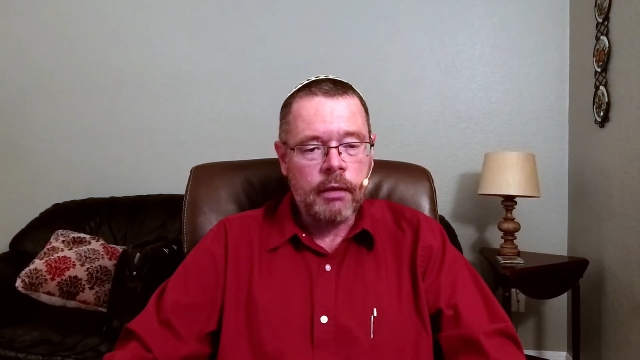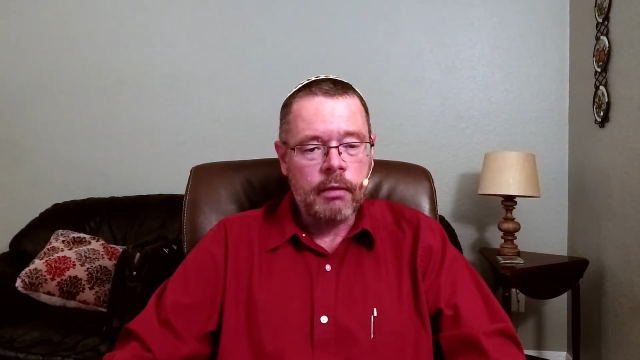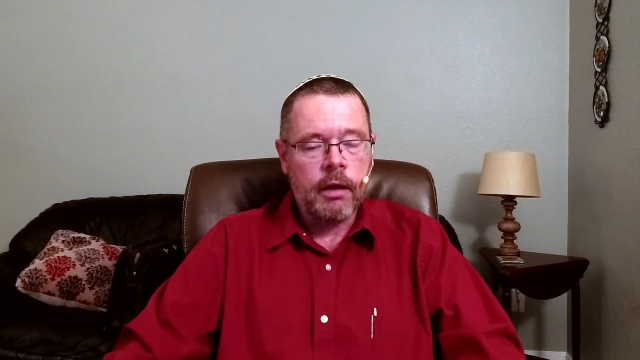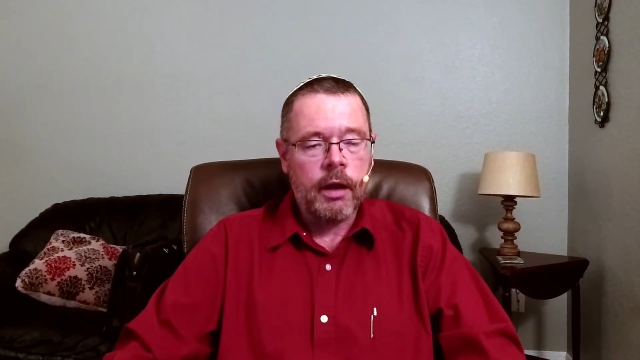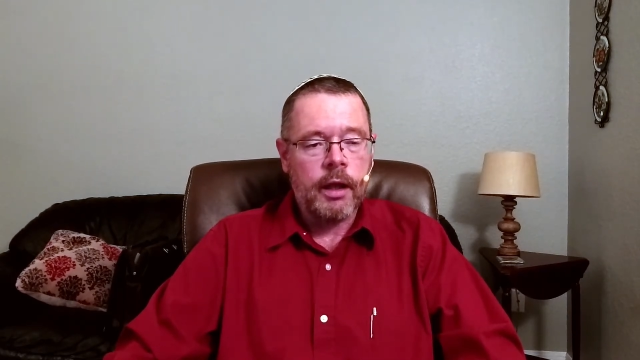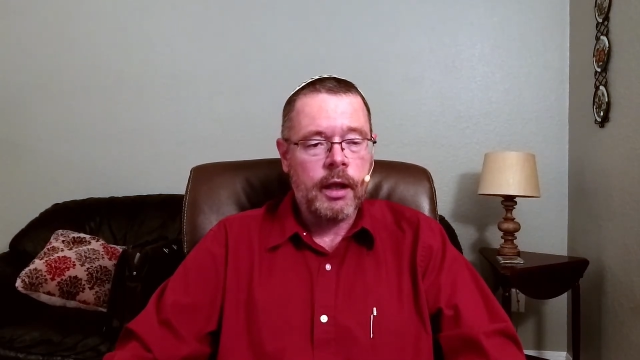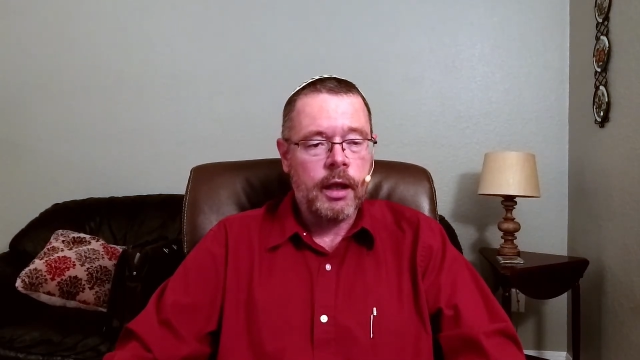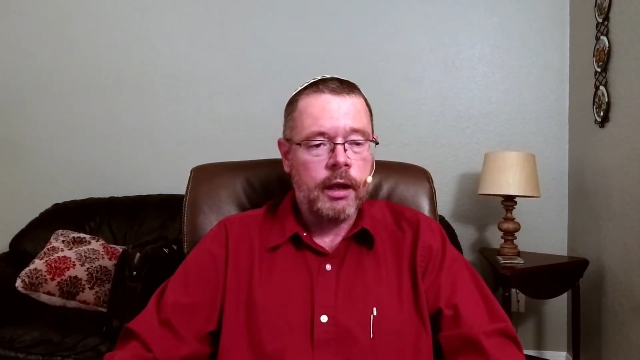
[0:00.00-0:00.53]
then
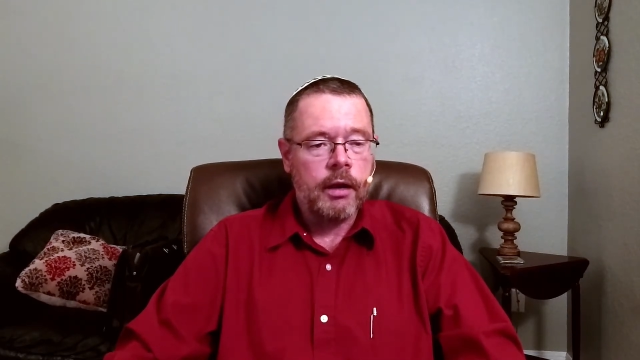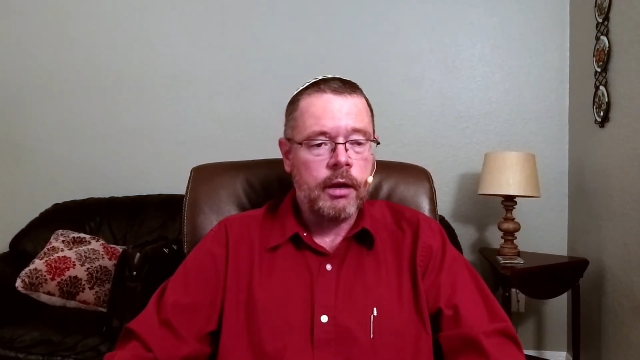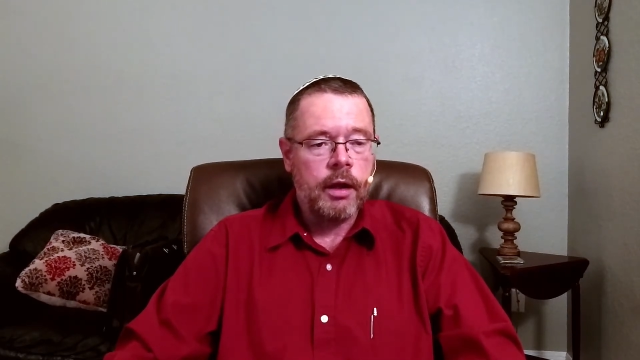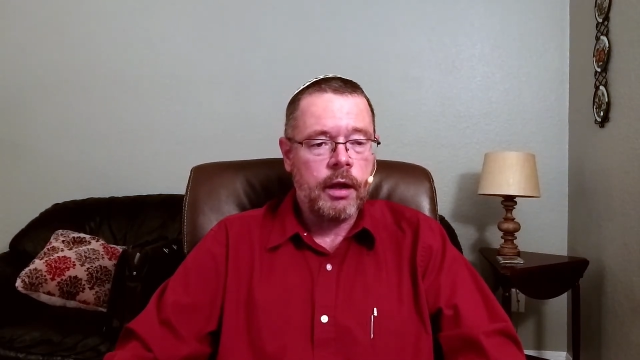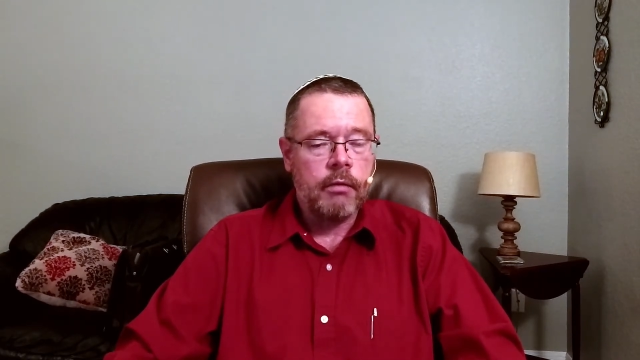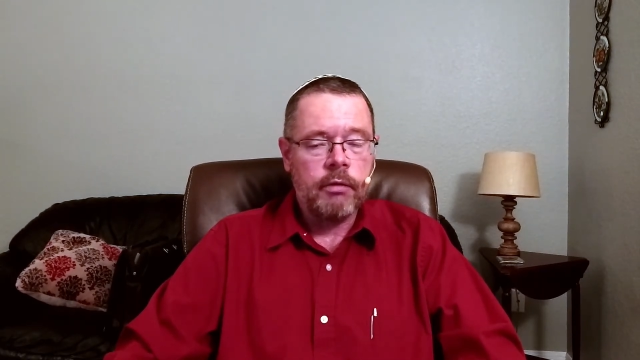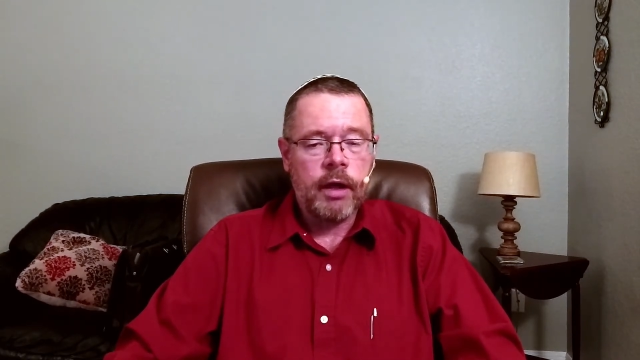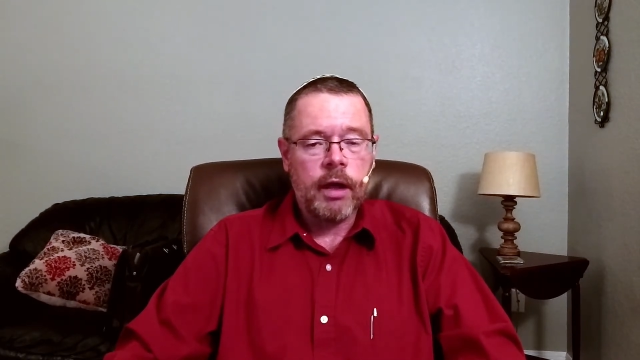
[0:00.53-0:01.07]
I kind of take
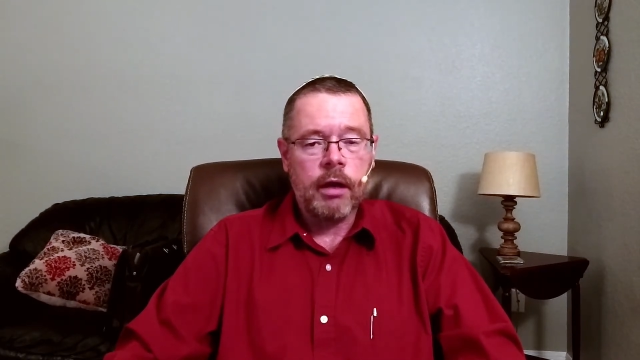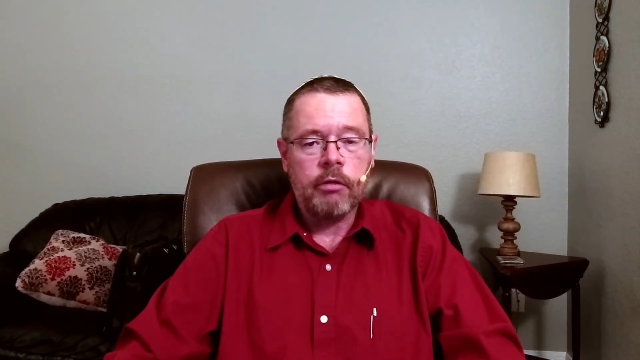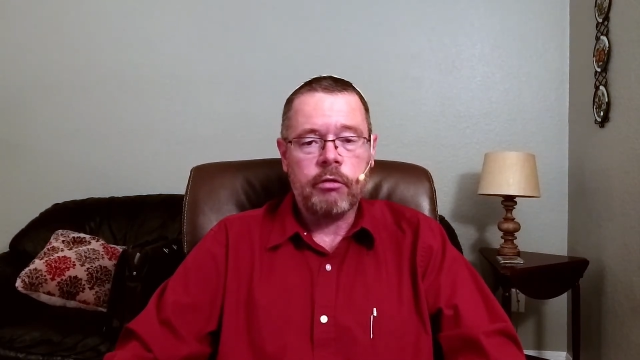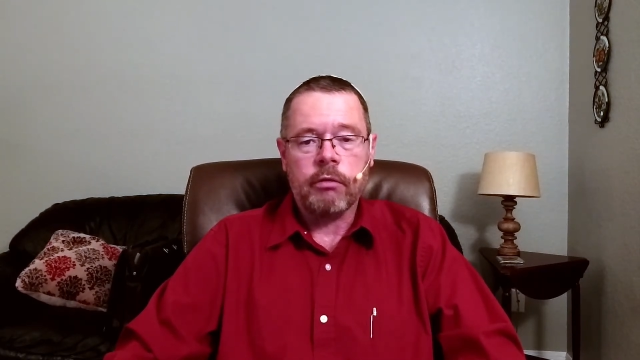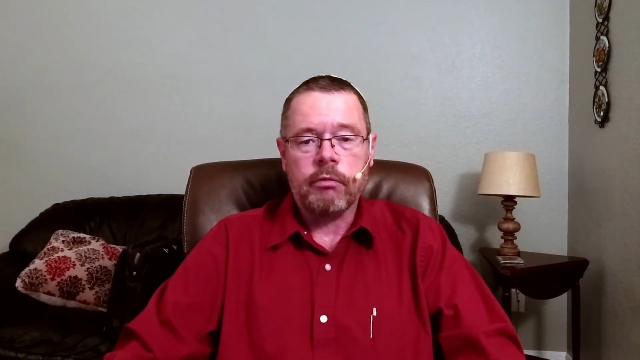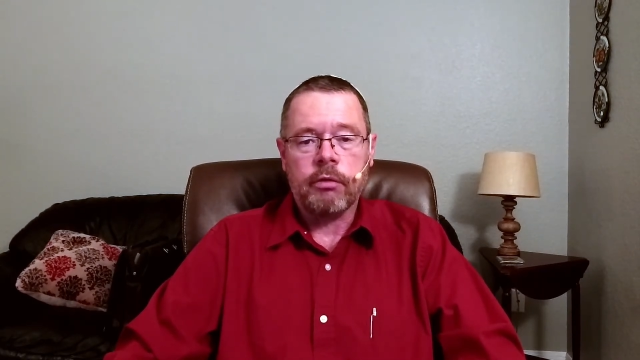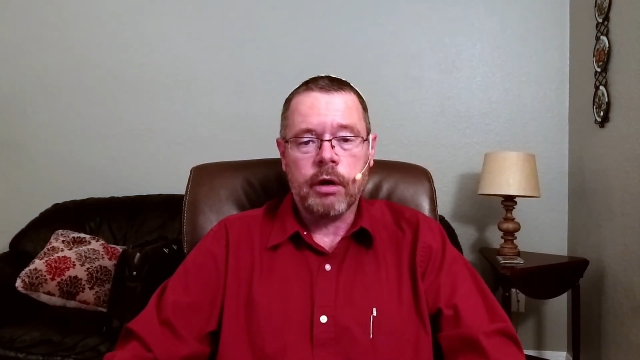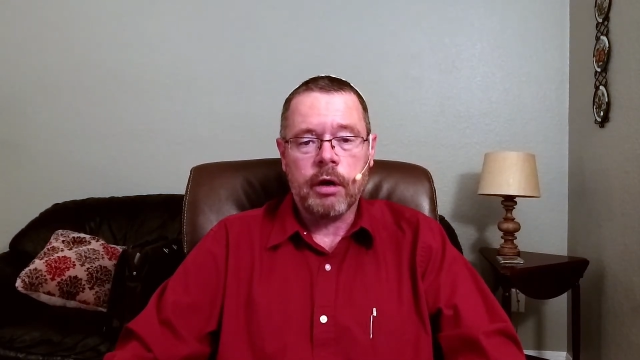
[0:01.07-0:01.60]
advantage
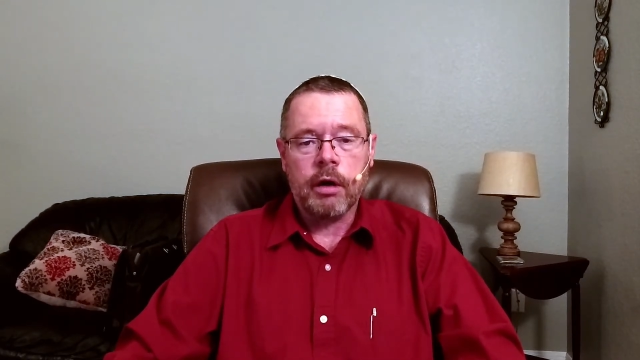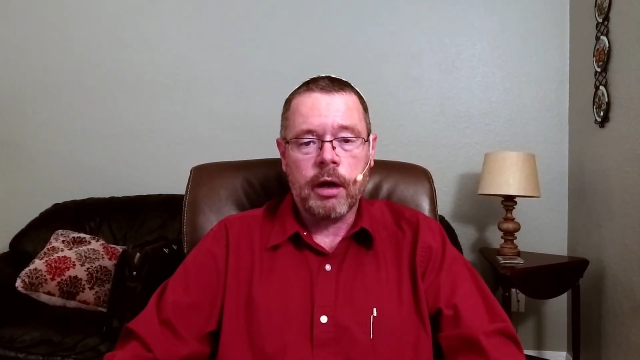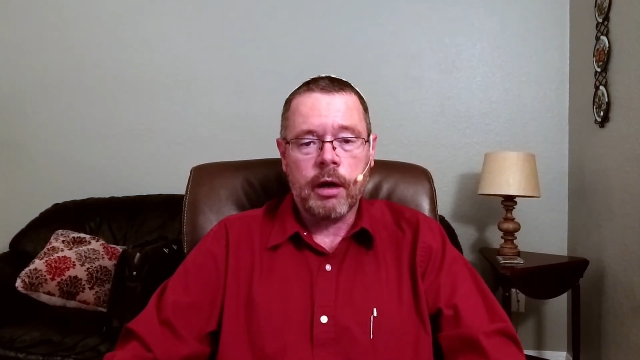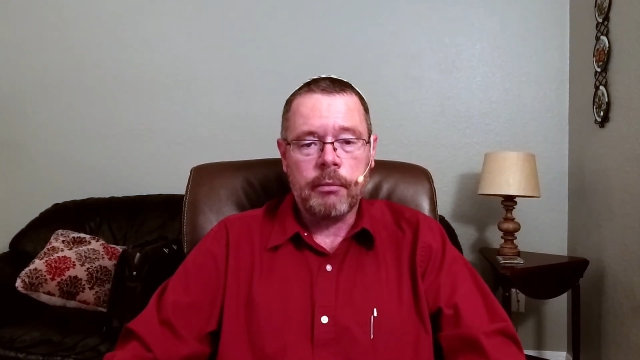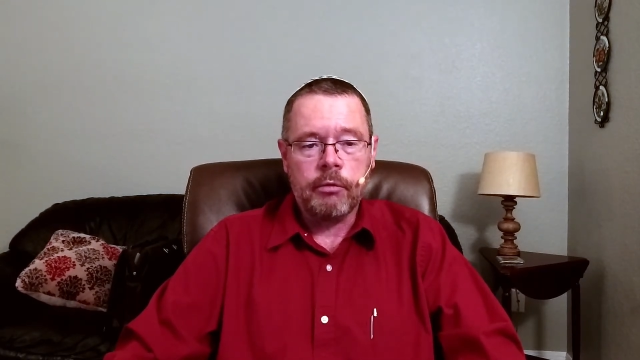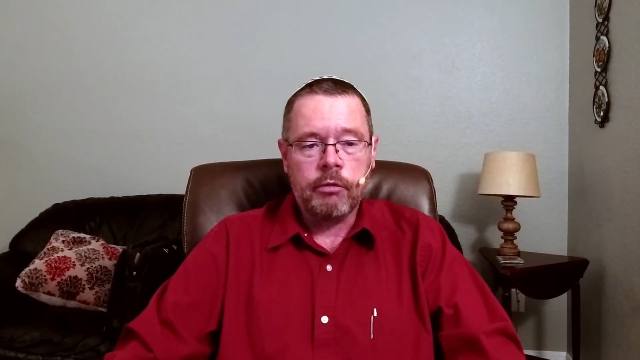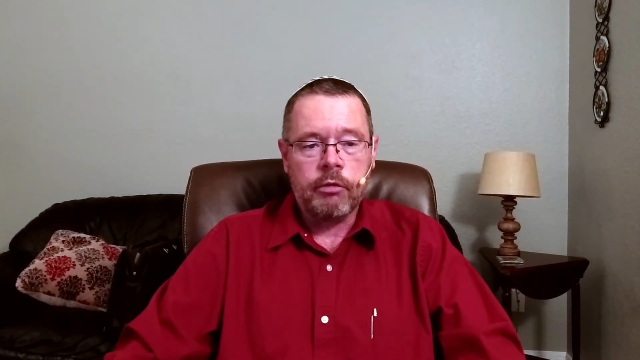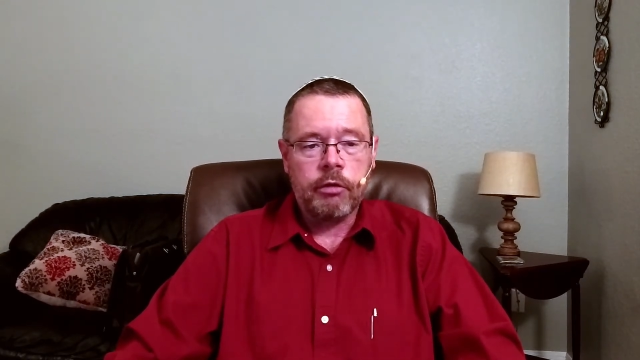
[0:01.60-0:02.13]
of her.
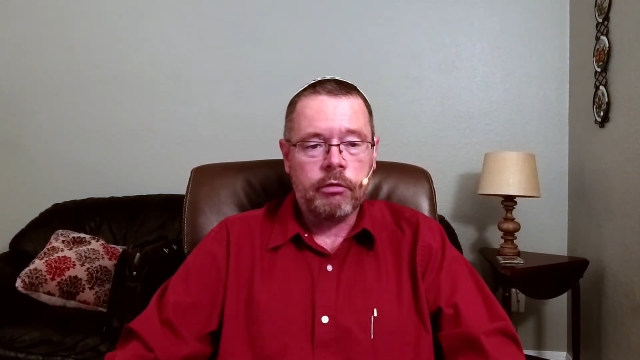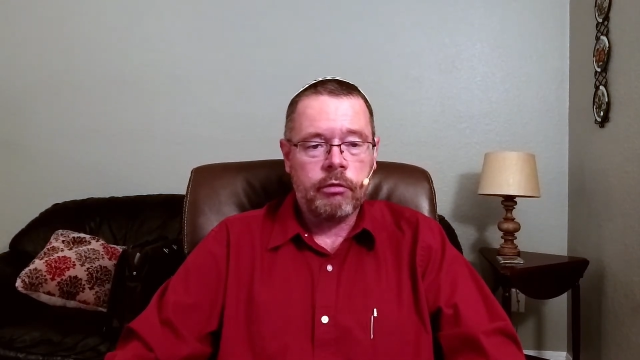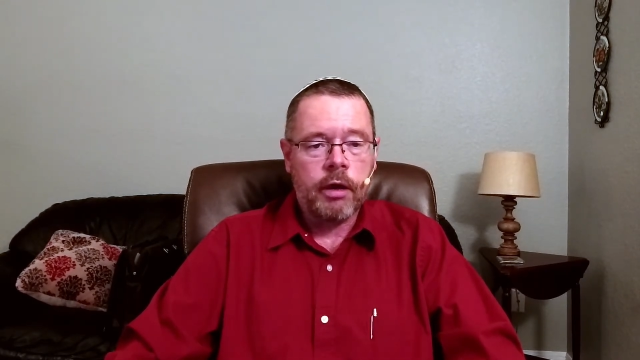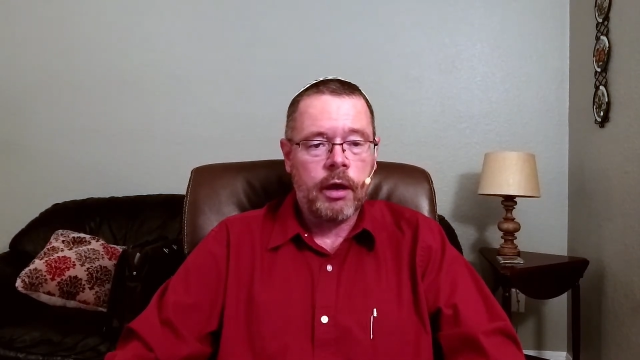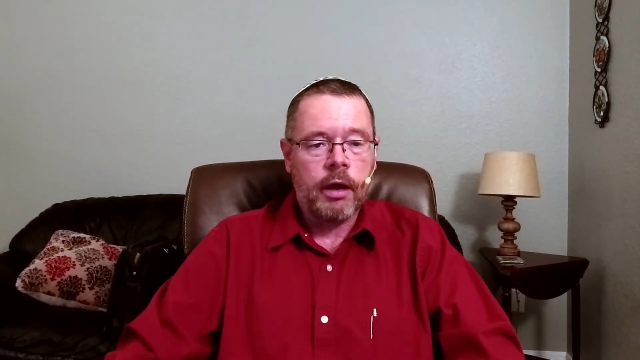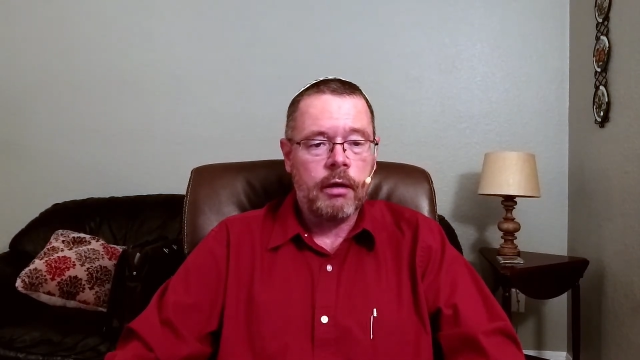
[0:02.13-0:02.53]
I'm just kind